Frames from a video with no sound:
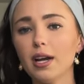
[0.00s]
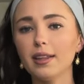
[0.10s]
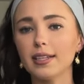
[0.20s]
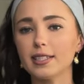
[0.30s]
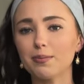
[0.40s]

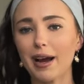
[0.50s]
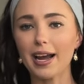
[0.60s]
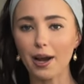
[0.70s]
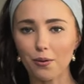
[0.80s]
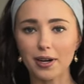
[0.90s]
This is my
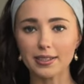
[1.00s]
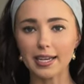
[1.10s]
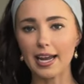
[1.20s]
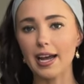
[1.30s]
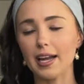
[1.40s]
I want a
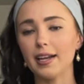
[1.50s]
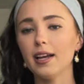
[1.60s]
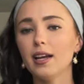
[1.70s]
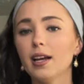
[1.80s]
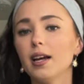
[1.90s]
tan
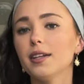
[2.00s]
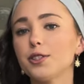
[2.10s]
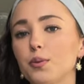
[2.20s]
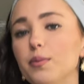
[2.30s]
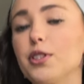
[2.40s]

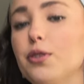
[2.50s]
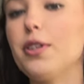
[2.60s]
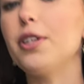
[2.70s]
swimsuit